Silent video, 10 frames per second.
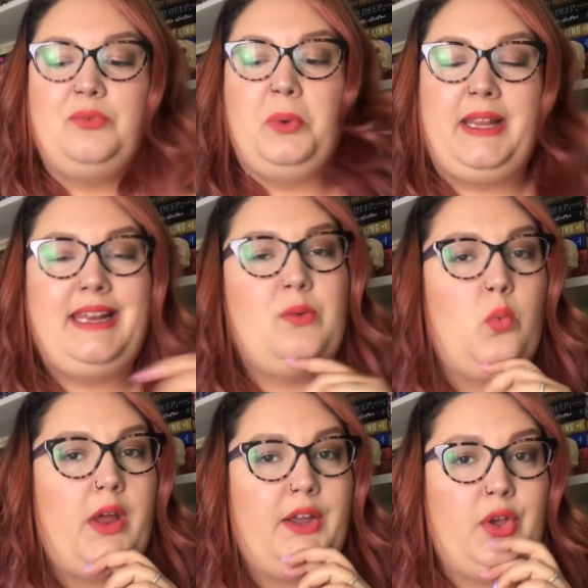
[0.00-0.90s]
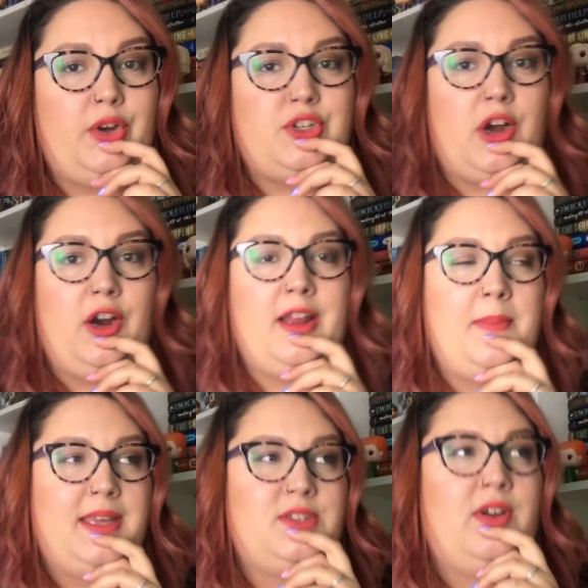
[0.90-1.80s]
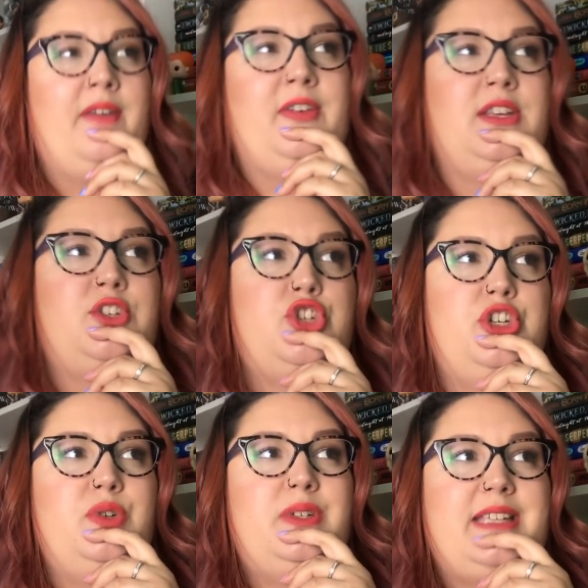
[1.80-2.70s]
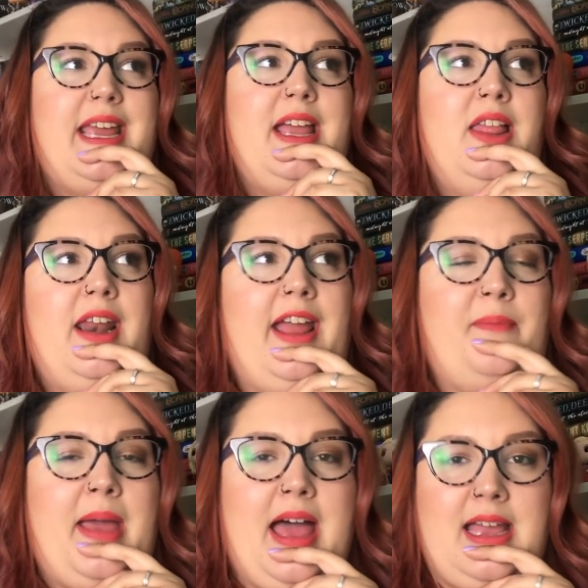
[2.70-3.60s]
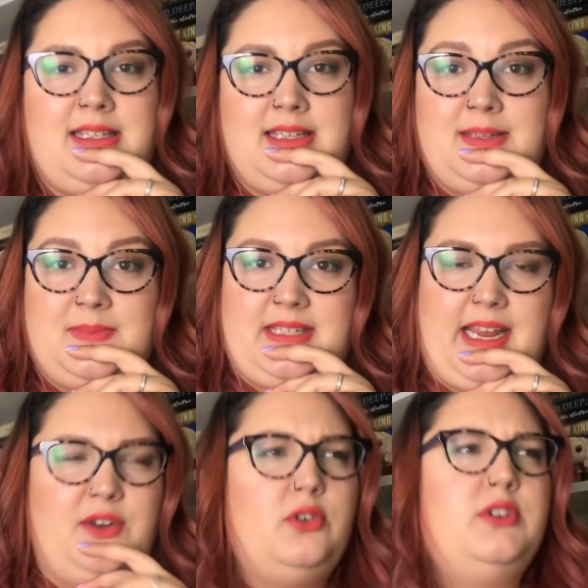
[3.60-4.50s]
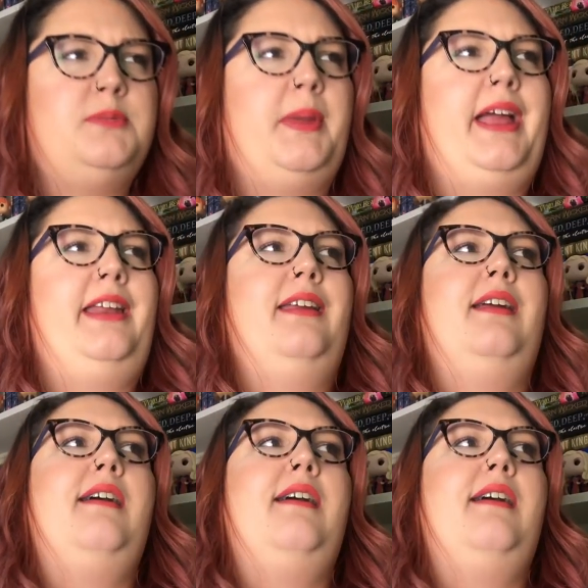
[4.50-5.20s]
I really want to go to Target because they're having a shoe sale and I have my eyes on some sandals, but